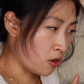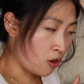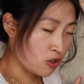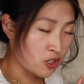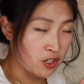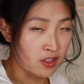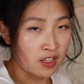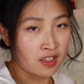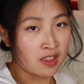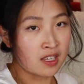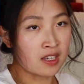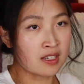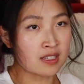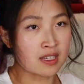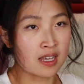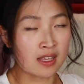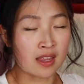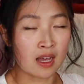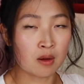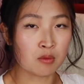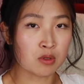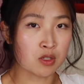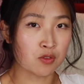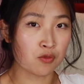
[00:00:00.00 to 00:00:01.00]
larger than this,
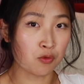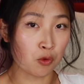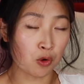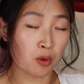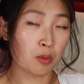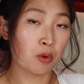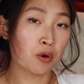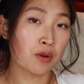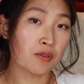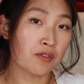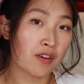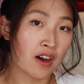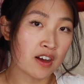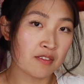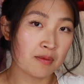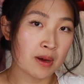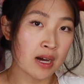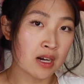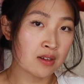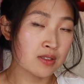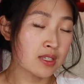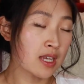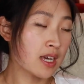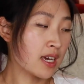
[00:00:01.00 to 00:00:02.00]
and that was 4.5
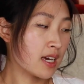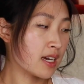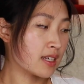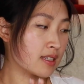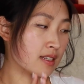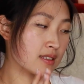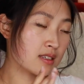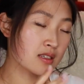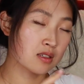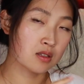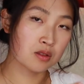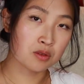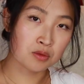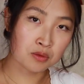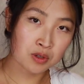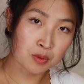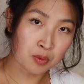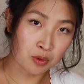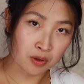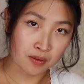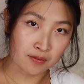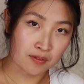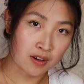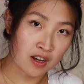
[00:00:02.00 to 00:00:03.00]
pounds. This is
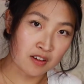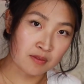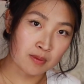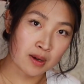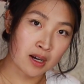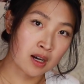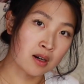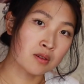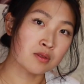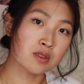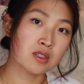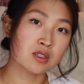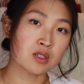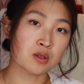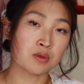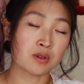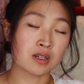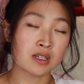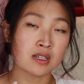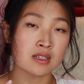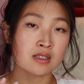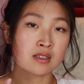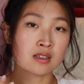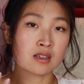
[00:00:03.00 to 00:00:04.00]
3.5 pounds, so
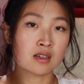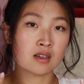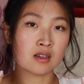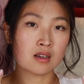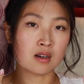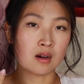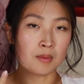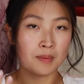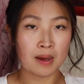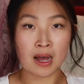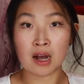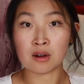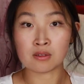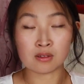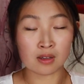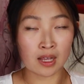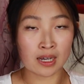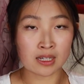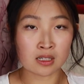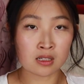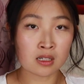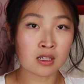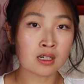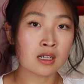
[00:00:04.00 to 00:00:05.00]
it is a pound
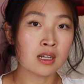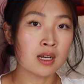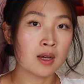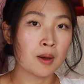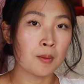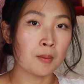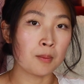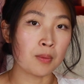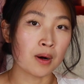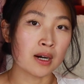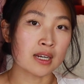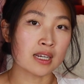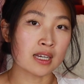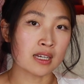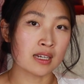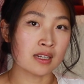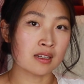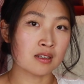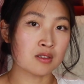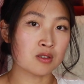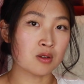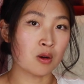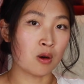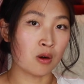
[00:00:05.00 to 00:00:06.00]
lighter, but it
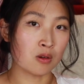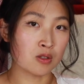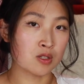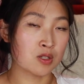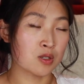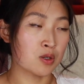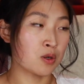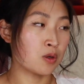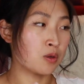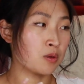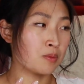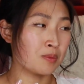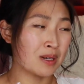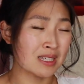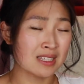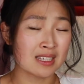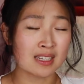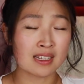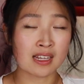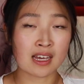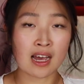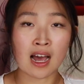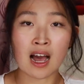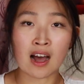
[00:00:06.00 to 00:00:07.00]
is also
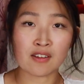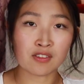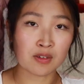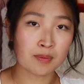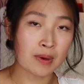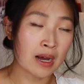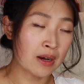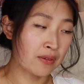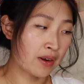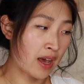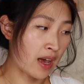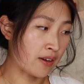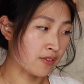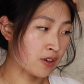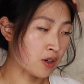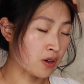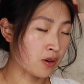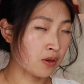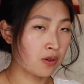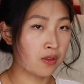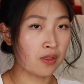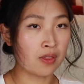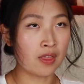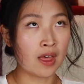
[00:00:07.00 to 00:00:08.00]
basically half a pound
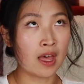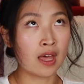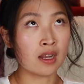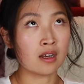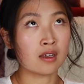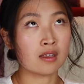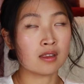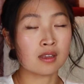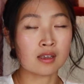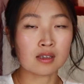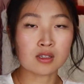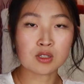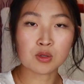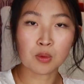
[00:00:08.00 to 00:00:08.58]
heavier than the